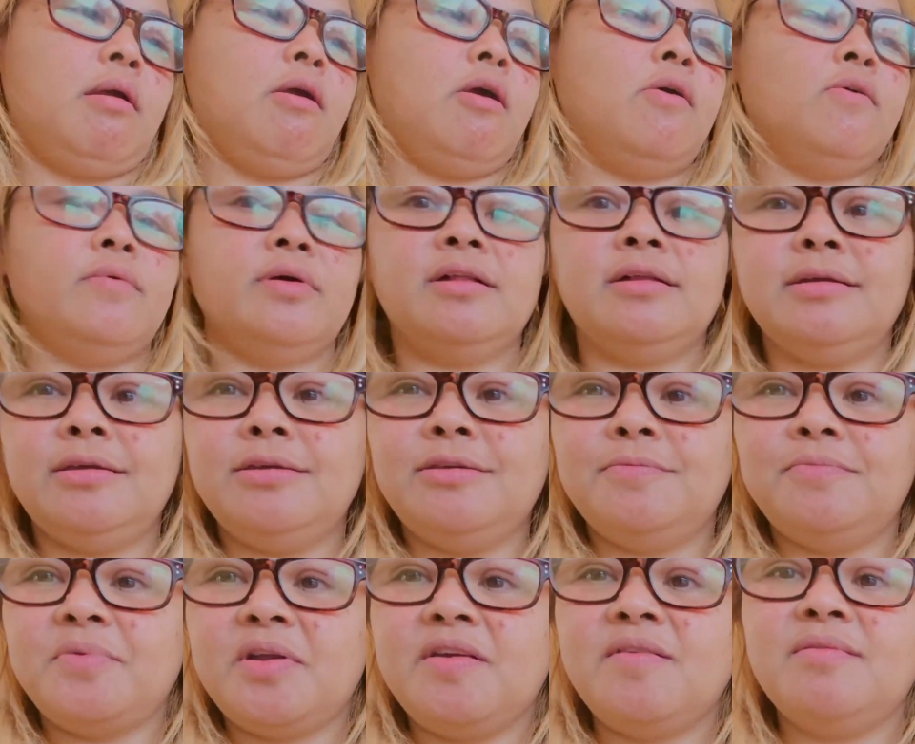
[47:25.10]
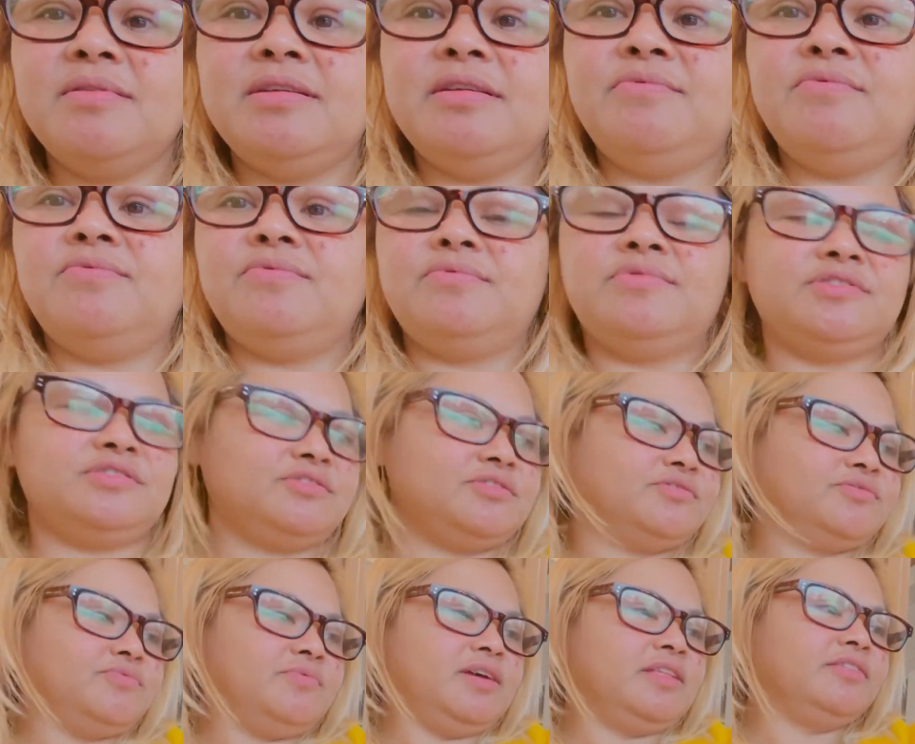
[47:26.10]
Oh well, you probably was
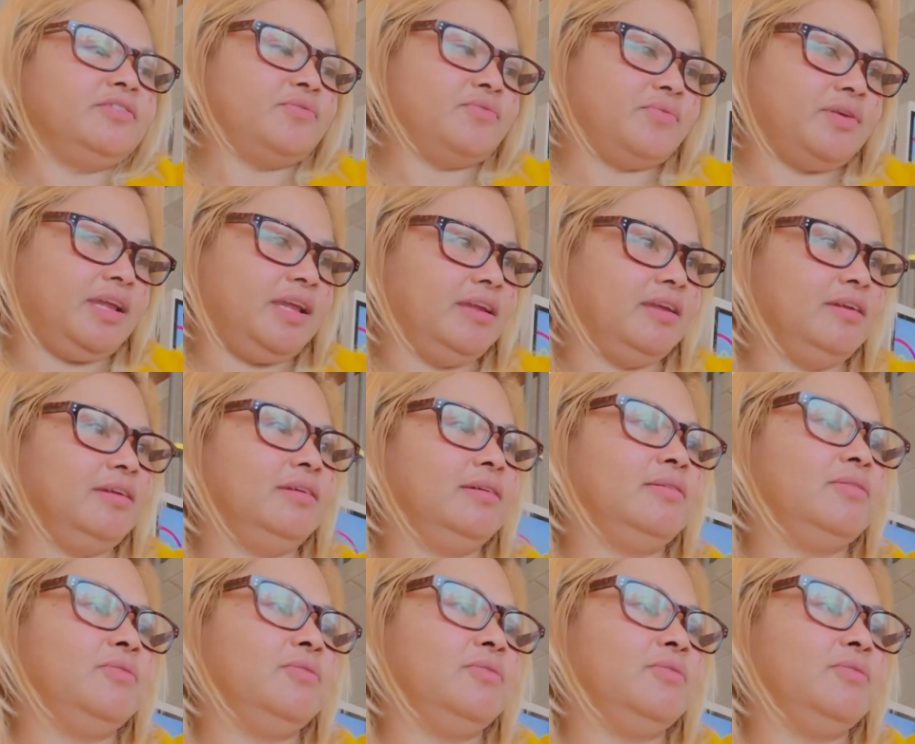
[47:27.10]
wondering